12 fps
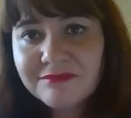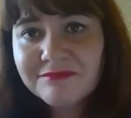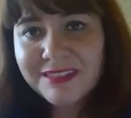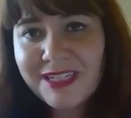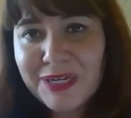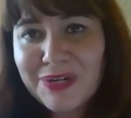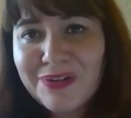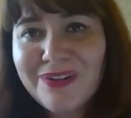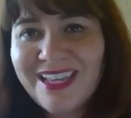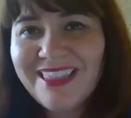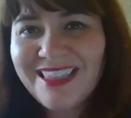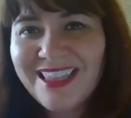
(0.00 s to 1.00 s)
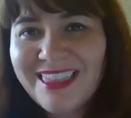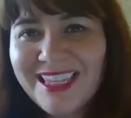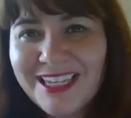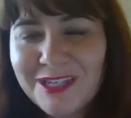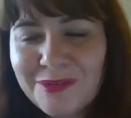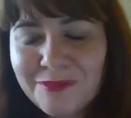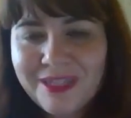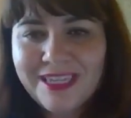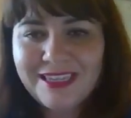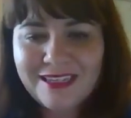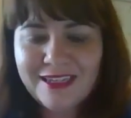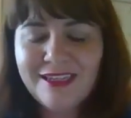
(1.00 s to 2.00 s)
I think
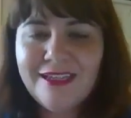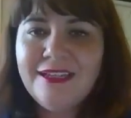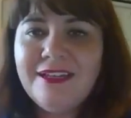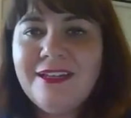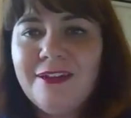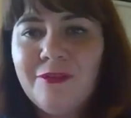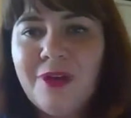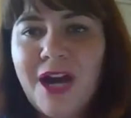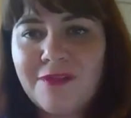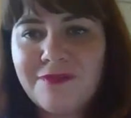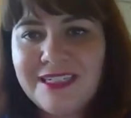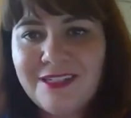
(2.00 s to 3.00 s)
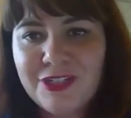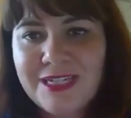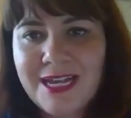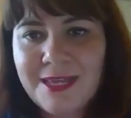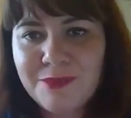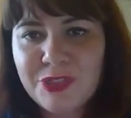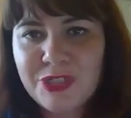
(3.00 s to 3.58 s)
we oftentimes